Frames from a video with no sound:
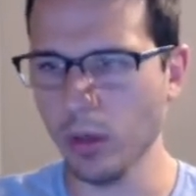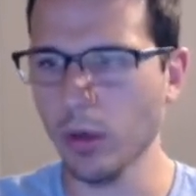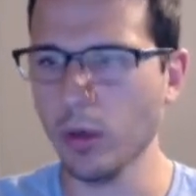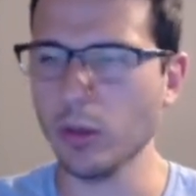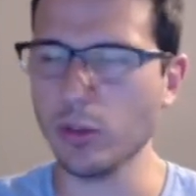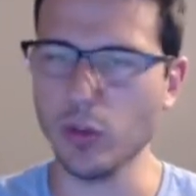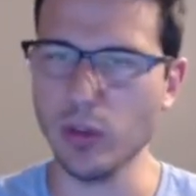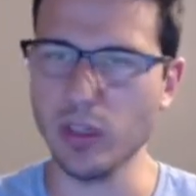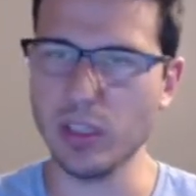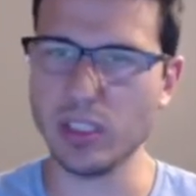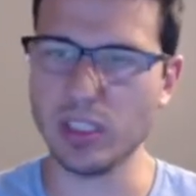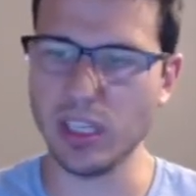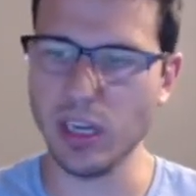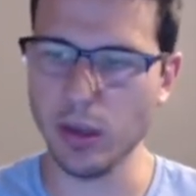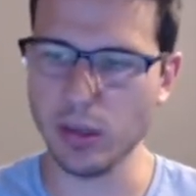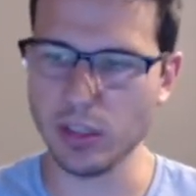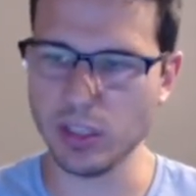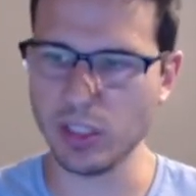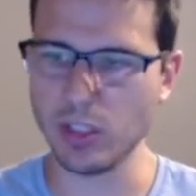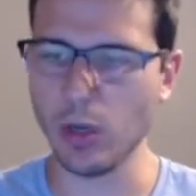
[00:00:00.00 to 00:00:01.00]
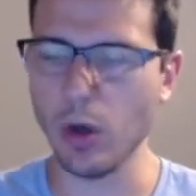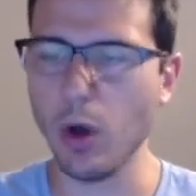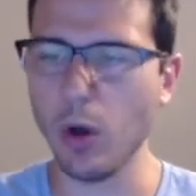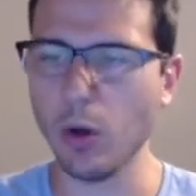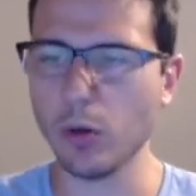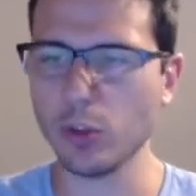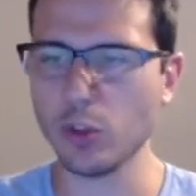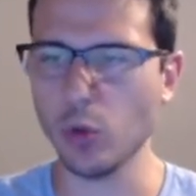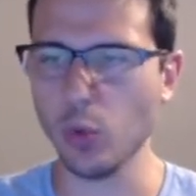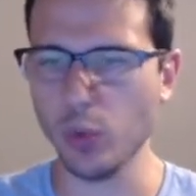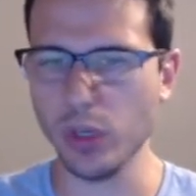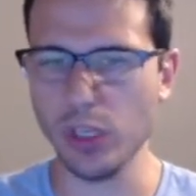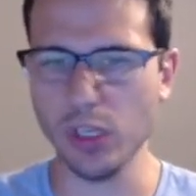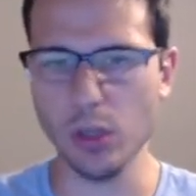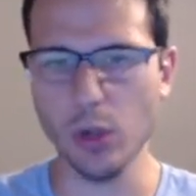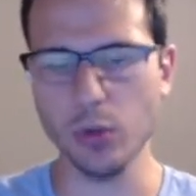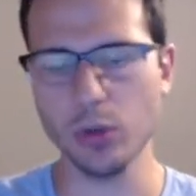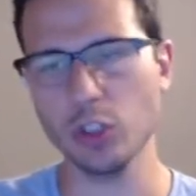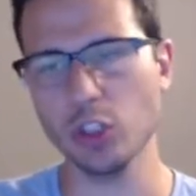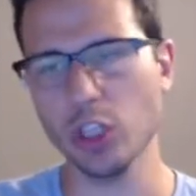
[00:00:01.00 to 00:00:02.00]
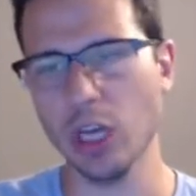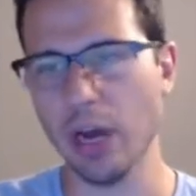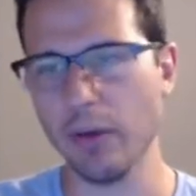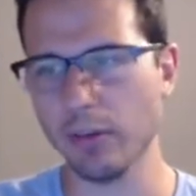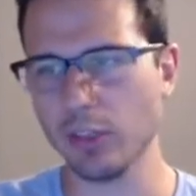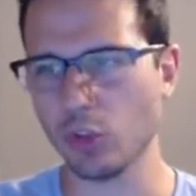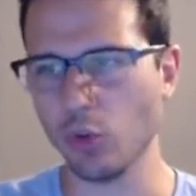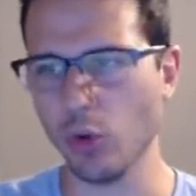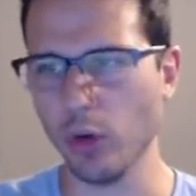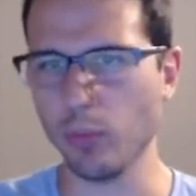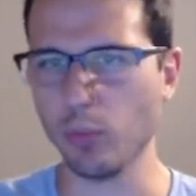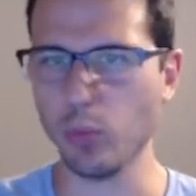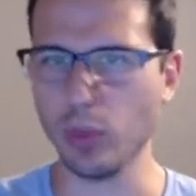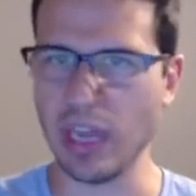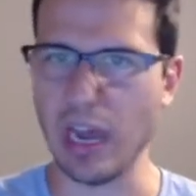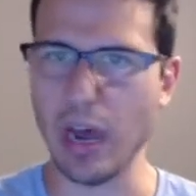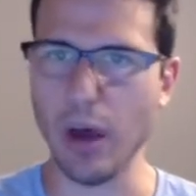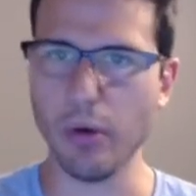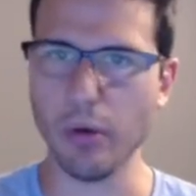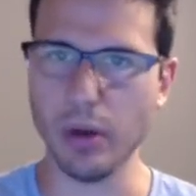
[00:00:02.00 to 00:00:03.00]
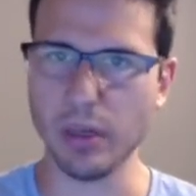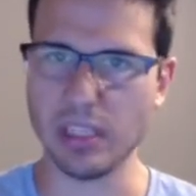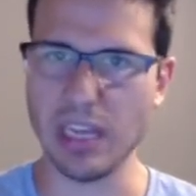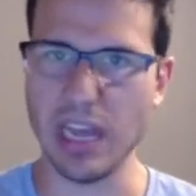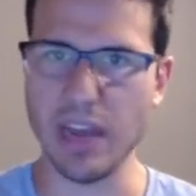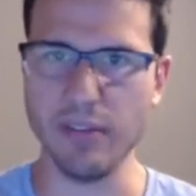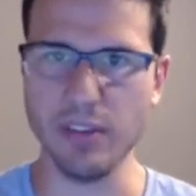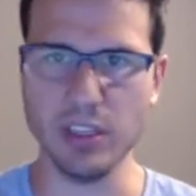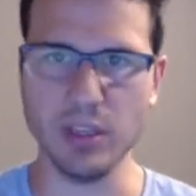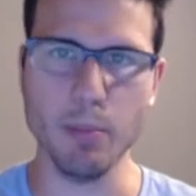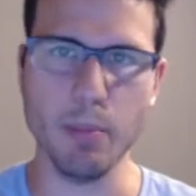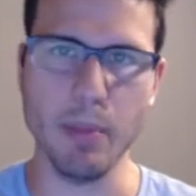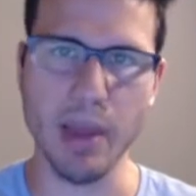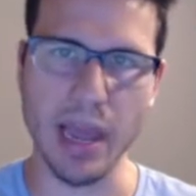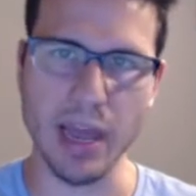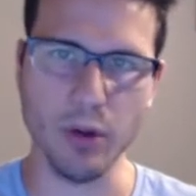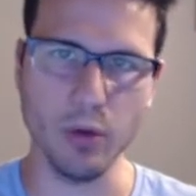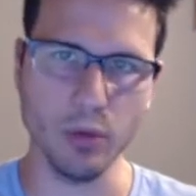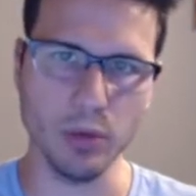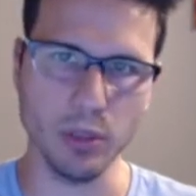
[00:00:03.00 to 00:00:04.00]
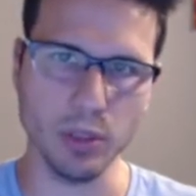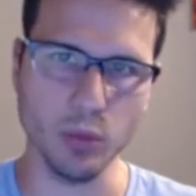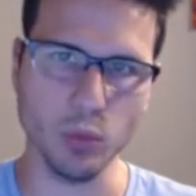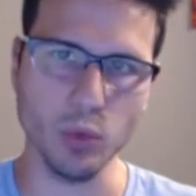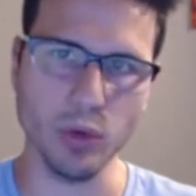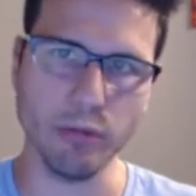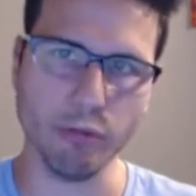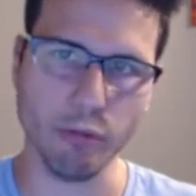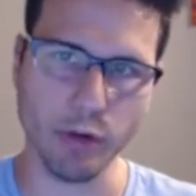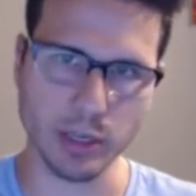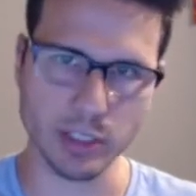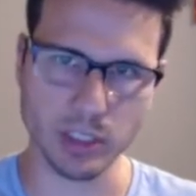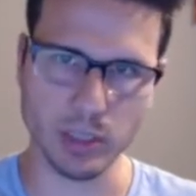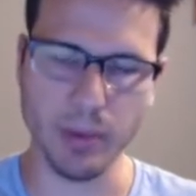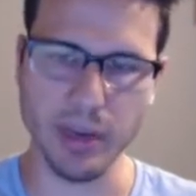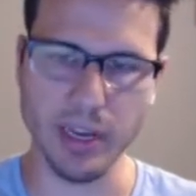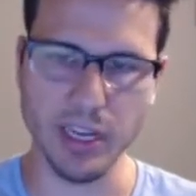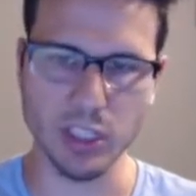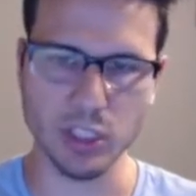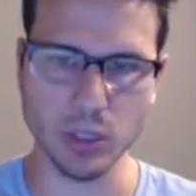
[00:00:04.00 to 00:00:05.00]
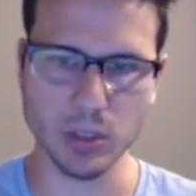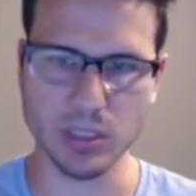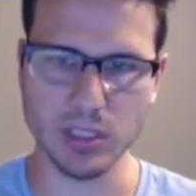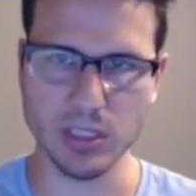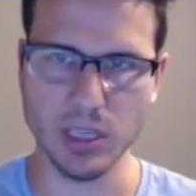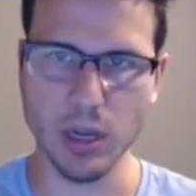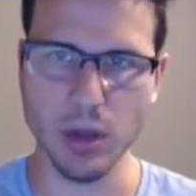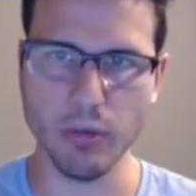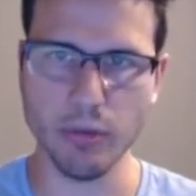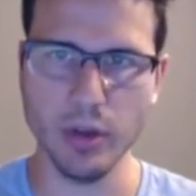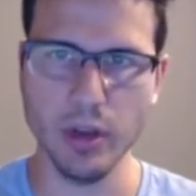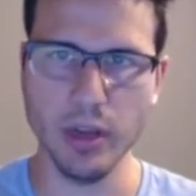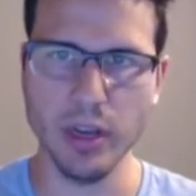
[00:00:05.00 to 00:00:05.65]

So this tells it to also reload the JavaScript without us having to manually refresh the page ourselves.